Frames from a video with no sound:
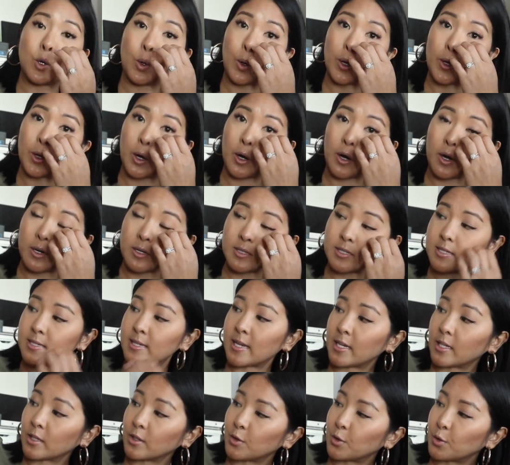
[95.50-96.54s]
Goyard
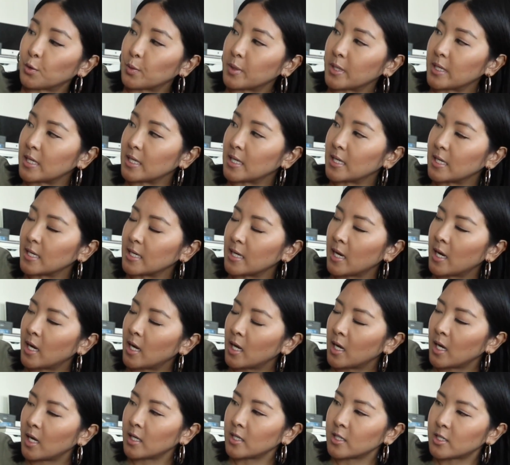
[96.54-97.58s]
St. Louis
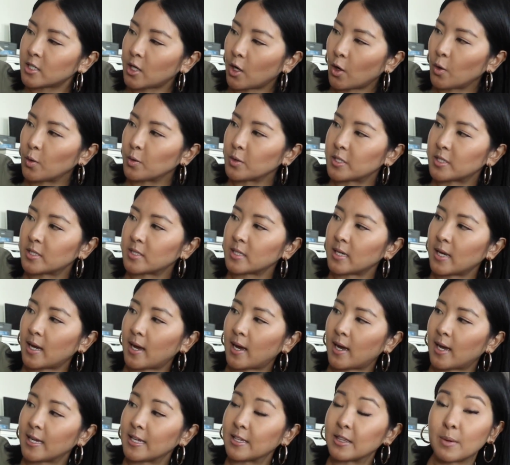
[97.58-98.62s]
tote
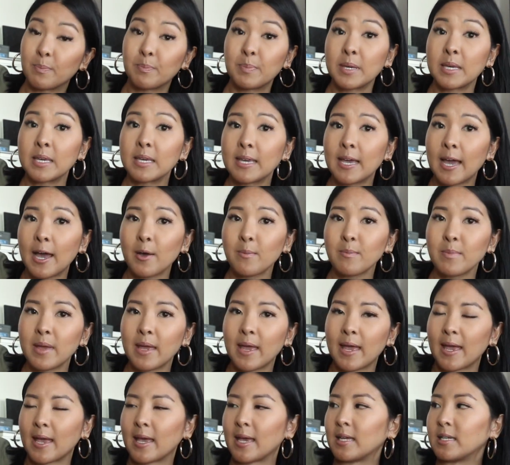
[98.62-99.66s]
in the PM,
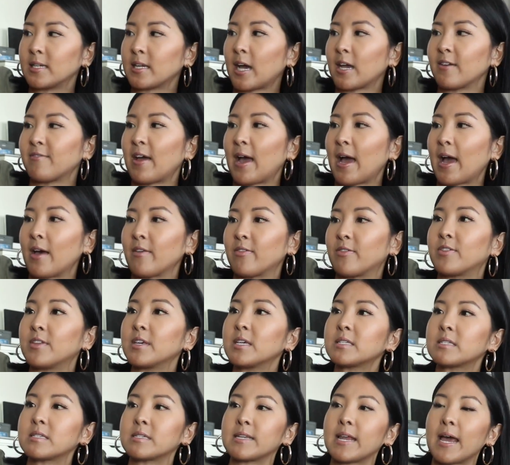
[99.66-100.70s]
and I've had
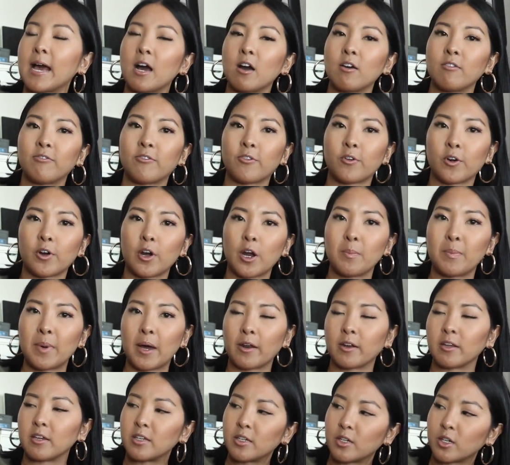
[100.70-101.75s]
this now for
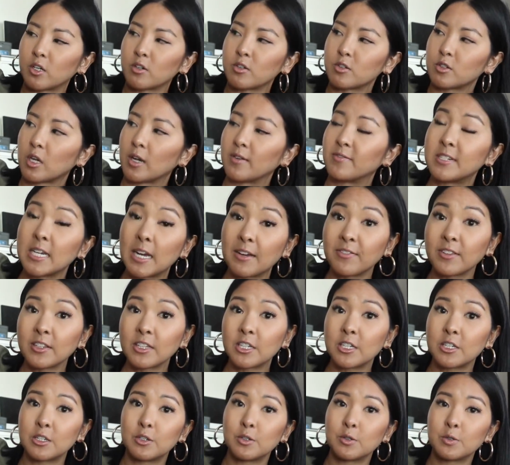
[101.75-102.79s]
about a year, so I've
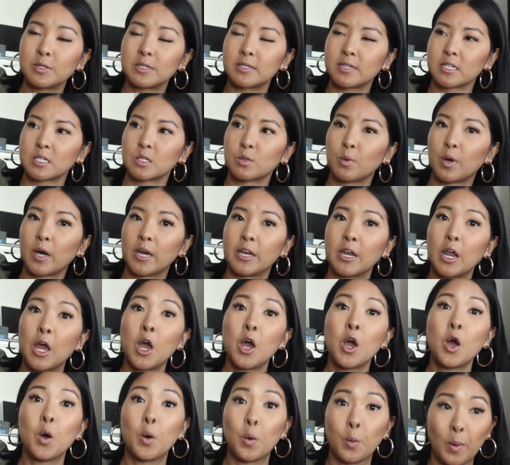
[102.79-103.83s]
definitely used this one
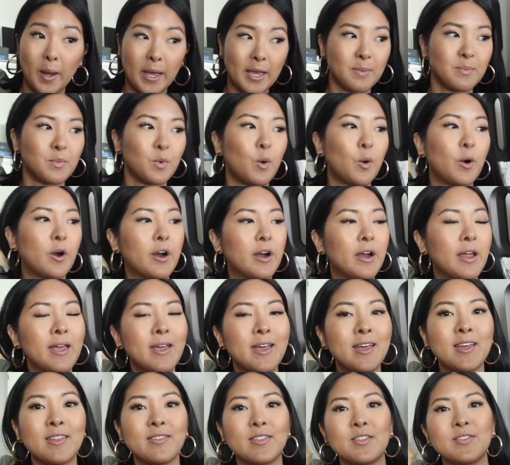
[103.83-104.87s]
way more
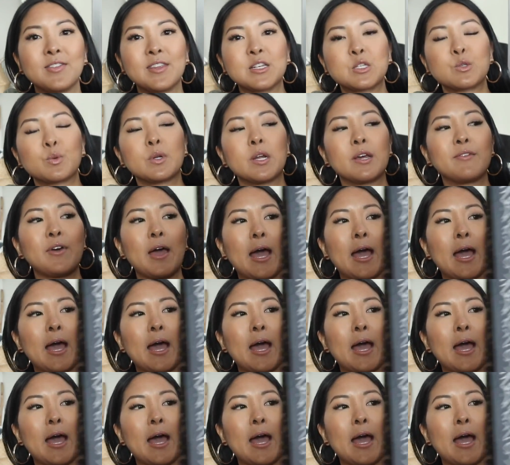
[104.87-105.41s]
than this one. I've